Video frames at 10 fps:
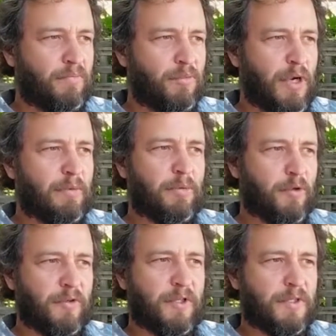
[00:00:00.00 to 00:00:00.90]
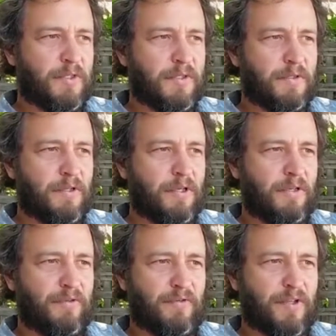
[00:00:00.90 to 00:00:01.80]
probably both kids,
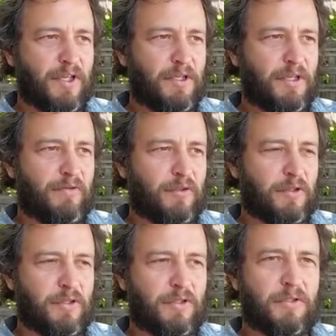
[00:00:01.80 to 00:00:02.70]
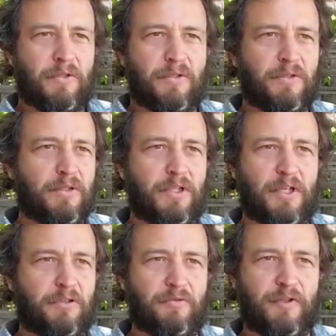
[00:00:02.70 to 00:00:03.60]
even if they never took
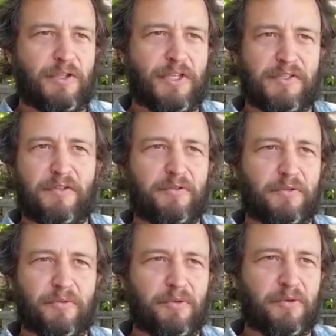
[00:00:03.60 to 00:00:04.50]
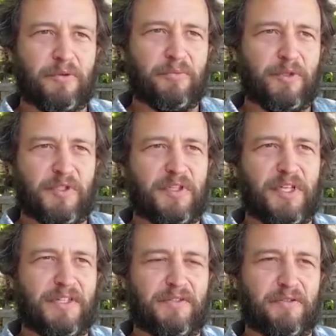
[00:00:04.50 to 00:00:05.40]
another fiddle lesson or music
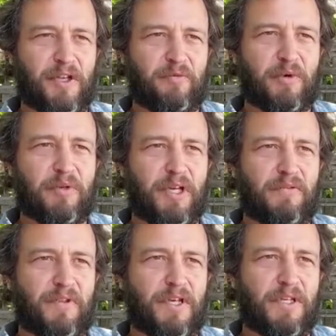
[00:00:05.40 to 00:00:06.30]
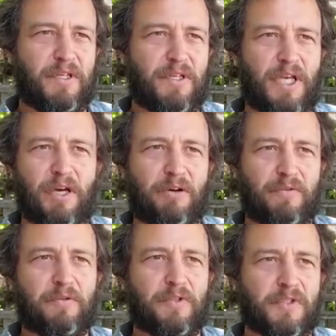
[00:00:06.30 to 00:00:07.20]
class in their life, probably have that now
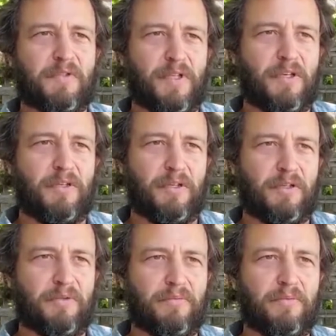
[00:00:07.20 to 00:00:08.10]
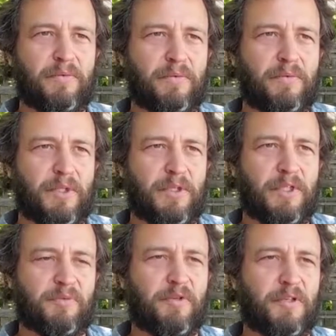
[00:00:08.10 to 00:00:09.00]
after just that young
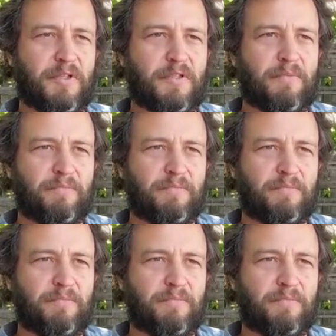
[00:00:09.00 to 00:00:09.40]
experience.